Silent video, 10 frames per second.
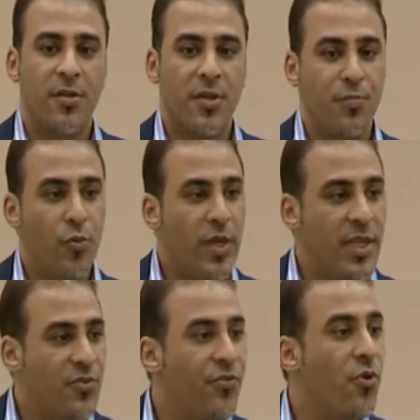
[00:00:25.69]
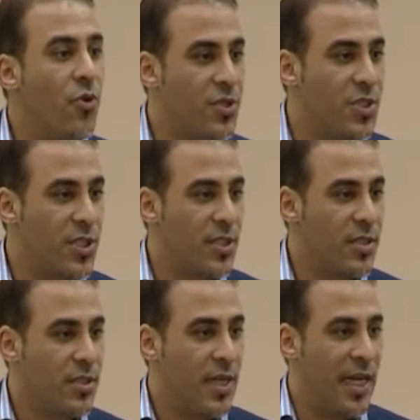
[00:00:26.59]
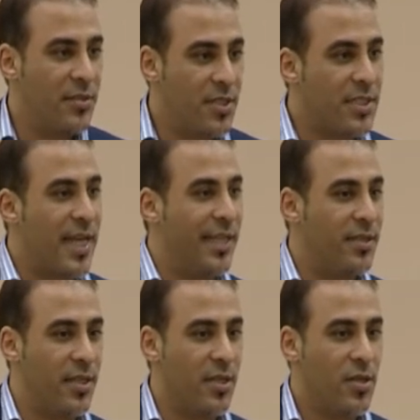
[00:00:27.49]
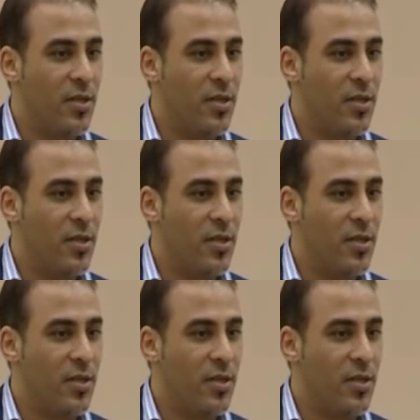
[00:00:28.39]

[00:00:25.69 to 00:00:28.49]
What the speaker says: the police force understanding